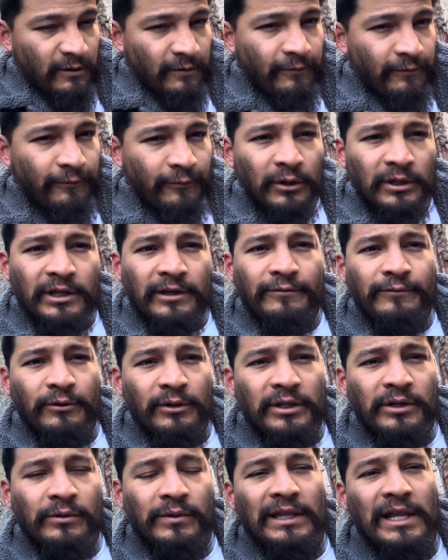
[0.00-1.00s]

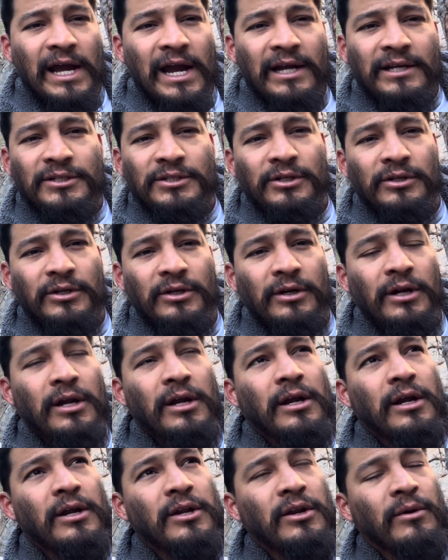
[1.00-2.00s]
fully relax your
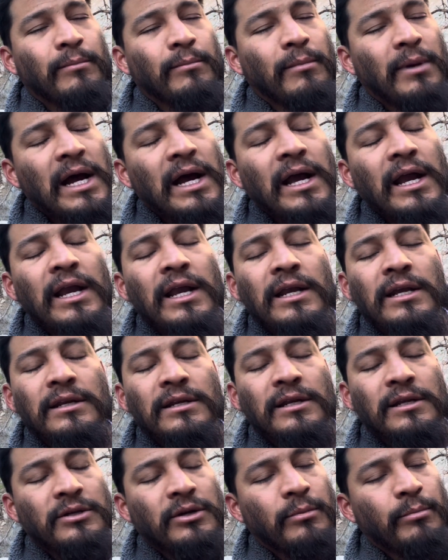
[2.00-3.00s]
mind
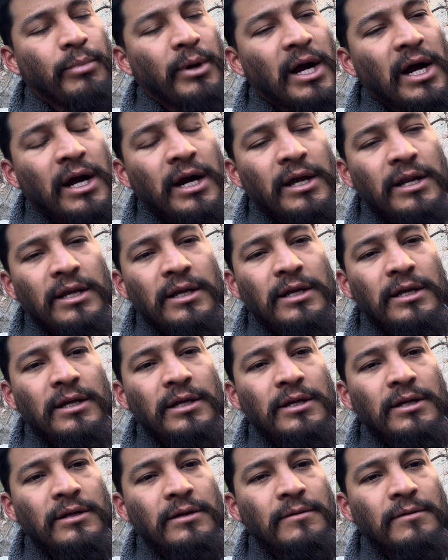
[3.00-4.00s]
and your body,
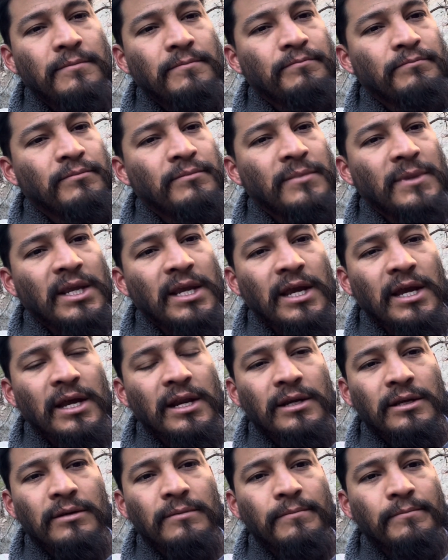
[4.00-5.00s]
and